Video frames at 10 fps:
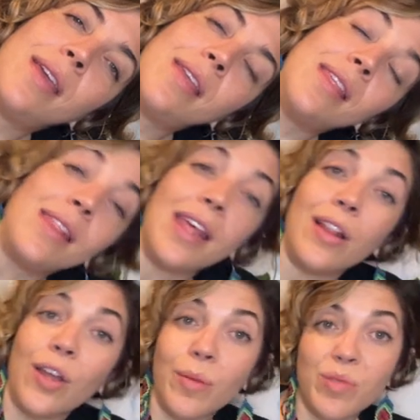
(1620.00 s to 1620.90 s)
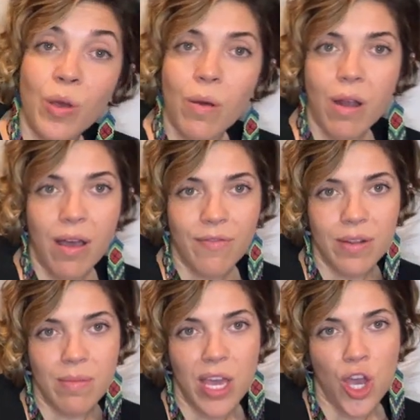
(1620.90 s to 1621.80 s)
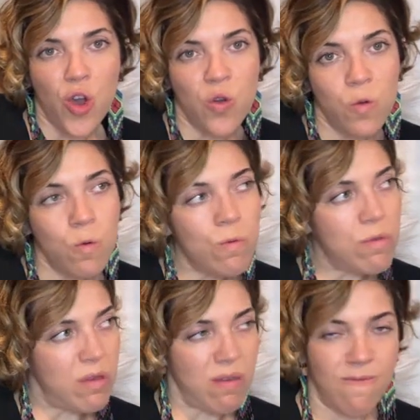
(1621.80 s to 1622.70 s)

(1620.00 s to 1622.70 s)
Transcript: And then that alarm's going off, and I'm like, who the